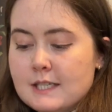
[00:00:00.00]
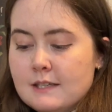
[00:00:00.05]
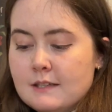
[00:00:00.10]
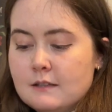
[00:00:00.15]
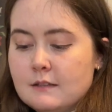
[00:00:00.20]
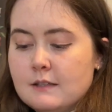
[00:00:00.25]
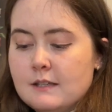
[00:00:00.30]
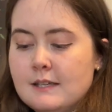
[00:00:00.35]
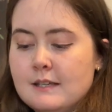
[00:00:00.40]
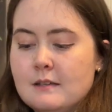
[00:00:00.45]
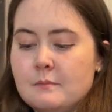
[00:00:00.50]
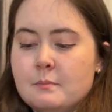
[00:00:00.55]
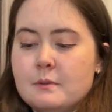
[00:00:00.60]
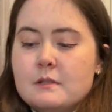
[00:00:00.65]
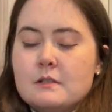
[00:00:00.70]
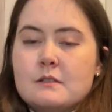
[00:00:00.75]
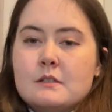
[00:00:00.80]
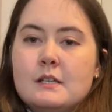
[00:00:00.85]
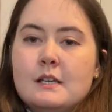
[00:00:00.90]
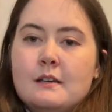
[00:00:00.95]

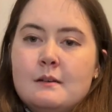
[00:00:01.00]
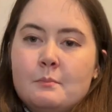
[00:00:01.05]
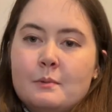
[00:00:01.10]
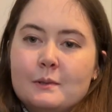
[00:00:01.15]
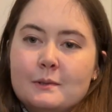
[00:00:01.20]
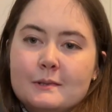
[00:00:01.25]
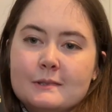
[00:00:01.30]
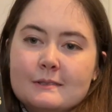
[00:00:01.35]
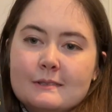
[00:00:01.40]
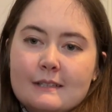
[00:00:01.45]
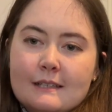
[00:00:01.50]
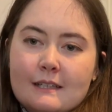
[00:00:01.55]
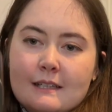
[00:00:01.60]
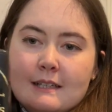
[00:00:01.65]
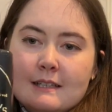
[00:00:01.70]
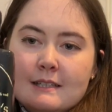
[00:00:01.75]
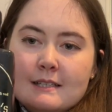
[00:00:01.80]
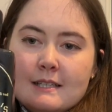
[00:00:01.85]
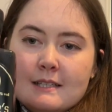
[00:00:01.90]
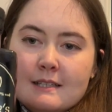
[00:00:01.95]
Innkeeper's Tipple.
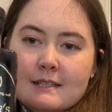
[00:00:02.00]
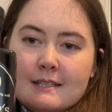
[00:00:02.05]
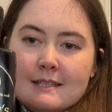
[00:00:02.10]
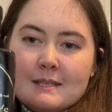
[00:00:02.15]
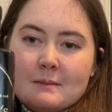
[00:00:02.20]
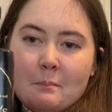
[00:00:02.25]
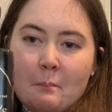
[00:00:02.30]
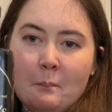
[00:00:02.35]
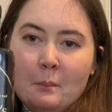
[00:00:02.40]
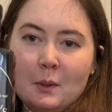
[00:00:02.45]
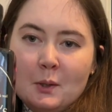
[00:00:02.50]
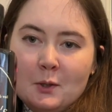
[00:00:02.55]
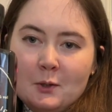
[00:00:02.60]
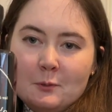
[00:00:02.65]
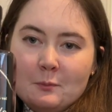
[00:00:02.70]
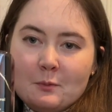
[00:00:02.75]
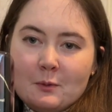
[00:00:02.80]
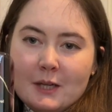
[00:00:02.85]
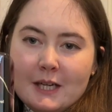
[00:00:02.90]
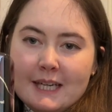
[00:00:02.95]
It is
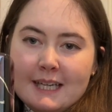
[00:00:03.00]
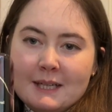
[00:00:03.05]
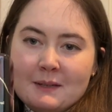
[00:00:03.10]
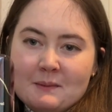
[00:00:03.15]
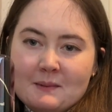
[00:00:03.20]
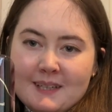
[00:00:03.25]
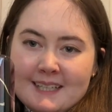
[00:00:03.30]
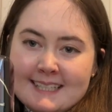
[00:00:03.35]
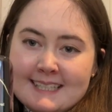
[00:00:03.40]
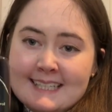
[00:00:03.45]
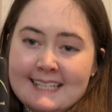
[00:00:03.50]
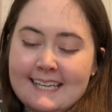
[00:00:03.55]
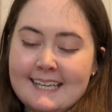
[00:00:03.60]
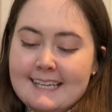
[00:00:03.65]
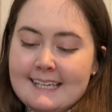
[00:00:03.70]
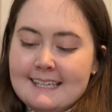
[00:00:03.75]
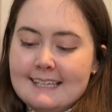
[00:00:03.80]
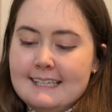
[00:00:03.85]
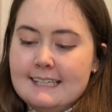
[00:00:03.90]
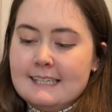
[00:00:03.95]
blueberry
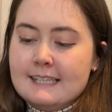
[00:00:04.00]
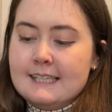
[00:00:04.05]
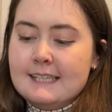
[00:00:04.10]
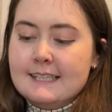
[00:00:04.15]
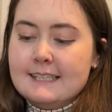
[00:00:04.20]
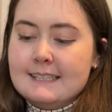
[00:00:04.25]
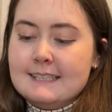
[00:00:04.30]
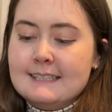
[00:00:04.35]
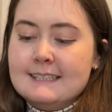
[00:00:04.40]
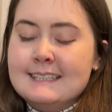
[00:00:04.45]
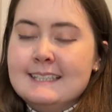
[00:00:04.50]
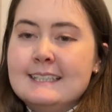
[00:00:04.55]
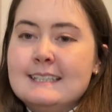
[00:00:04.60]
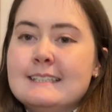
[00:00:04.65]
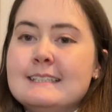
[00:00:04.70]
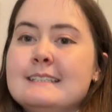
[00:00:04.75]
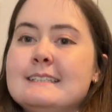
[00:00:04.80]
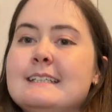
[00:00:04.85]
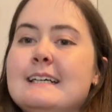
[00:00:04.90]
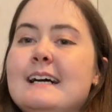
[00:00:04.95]
whiskey liqueur.
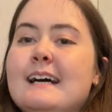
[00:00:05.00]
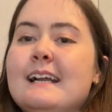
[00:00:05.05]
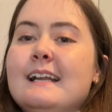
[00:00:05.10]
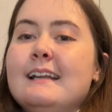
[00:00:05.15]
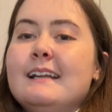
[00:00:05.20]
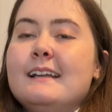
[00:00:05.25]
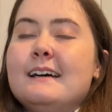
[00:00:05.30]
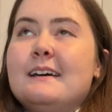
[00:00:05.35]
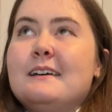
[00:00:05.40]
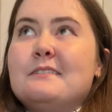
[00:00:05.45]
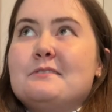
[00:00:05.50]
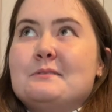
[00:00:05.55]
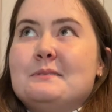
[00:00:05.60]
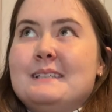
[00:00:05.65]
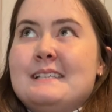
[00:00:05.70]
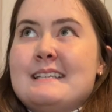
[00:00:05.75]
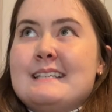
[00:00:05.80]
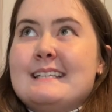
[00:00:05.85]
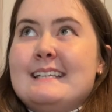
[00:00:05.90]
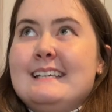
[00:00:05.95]
I love
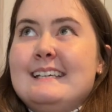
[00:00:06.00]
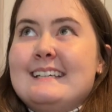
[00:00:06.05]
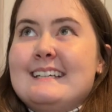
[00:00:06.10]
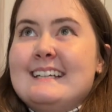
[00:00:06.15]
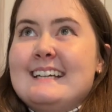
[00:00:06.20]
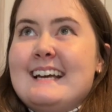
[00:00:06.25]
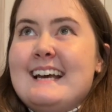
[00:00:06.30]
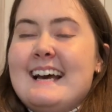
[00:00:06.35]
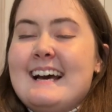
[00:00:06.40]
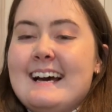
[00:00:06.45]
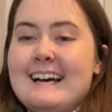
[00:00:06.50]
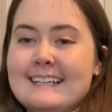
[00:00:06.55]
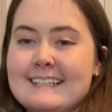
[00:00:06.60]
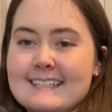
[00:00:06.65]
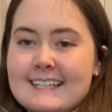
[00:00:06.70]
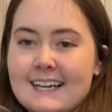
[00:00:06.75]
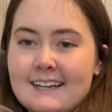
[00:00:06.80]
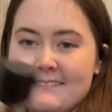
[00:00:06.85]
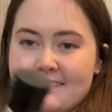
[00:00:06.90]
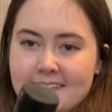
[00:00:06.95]
whiskey. And
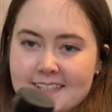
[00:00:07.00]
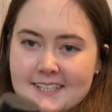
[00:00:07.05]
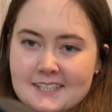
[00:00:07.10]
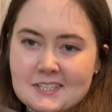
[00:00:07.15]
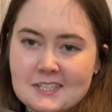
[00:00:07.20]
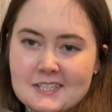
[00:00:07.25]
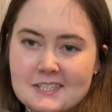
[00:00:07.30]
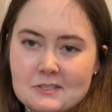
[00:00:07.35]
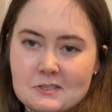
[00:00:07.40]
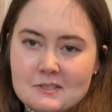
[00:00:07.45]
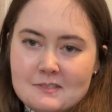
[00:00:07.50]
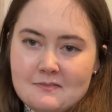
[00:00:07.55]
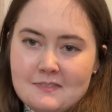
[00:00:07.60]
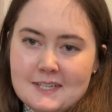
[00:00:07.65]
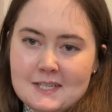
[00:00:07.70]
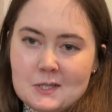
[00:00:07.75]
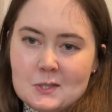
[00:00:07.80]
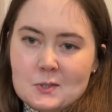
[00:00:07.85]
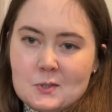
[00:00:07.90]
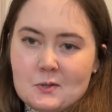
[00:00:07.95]
I've literally just
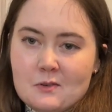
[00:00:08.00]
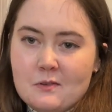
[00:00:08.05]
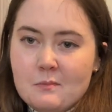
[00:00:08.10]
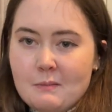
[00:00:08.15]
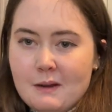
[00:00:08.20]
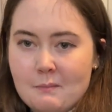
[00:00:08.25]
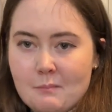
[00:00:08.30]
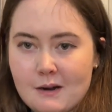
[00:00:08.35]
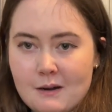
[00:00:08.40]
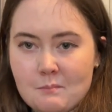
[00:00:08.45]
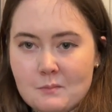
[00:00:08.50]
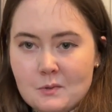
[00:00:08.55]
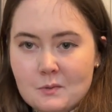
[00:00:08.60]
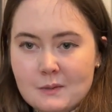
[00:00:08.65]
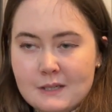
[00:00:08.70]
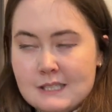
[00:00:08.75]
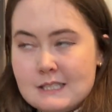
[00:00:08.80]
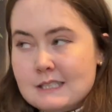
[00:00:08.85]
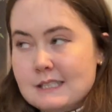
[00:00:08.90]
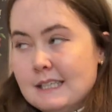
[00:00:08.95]
finished off my bramble
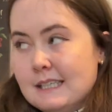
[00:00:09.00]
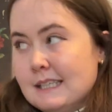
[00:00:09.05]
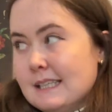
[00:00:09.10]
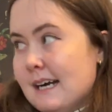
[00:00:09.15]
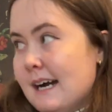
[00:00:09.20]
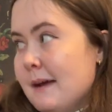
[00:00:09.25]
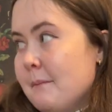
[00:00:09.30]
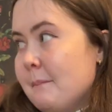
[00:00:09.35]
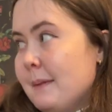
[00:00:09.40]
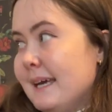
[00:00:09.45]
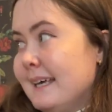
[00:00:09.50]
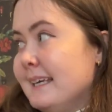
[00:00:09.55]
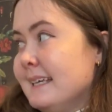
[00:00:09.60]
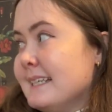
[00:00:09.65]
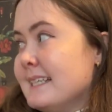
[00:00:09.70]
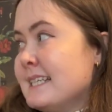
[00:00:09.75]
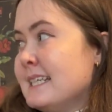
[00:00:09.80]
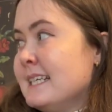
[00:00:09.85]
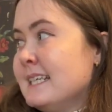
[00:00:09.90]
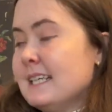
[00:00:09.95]
whiskey that I
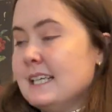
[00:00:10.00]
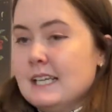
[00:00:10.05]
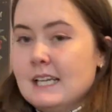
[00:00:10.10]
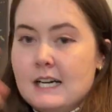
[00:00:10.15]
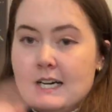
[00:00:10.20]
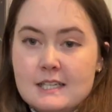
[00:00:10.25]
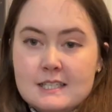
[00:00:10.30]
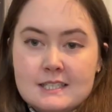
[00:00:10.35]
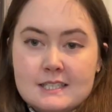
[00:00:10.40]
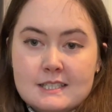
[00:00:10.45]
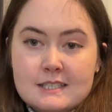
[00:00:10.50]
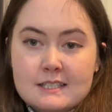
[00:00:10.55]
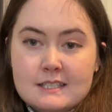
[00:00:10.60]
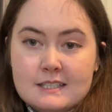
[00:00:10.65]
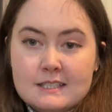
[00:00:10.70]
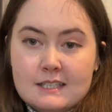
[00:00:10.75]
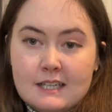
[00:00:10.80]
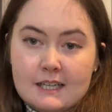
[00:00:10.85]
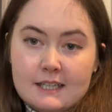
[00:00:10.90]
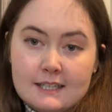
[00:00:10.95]
made last
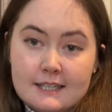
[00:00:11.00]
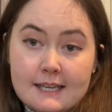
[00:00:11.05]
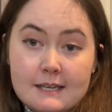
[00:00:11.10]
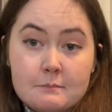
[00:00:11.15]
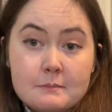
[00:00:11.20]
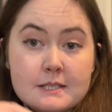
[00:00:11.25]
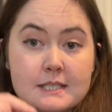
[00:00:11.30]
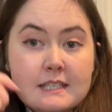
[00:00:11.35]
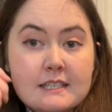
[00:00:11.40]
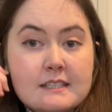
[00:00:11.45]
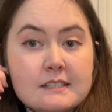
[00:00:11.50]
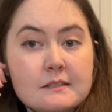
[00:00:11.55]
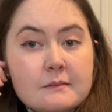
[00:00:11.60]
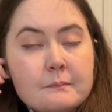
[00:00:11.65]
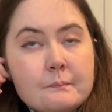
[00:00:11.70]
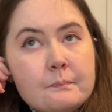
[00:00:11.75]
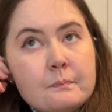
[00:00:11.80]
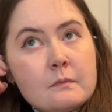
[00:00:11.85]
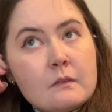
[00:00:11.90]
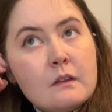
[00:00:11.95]
like game
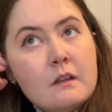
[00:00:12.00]
season.